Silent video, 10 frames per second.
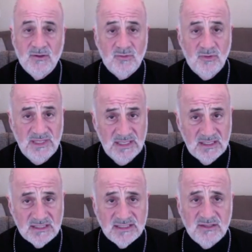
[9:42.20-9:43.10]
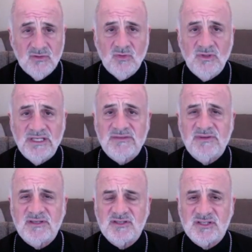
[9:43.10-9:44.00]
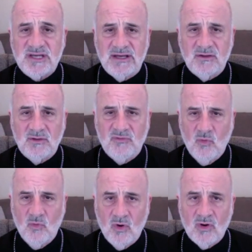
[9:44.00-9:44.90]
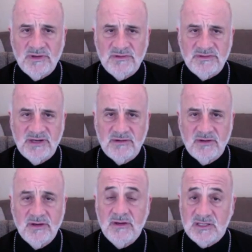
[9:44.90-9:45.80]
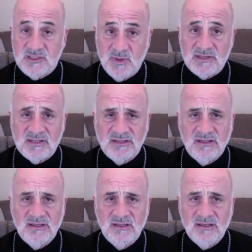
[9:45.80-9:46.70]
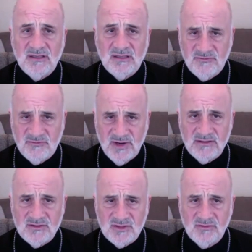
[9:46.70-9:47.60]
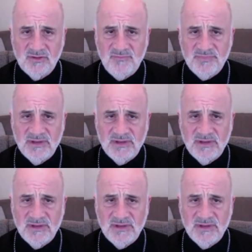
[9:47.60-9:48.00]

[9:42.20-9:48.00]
To the innocent who live in the shadow of war and terror, especially the frightened children,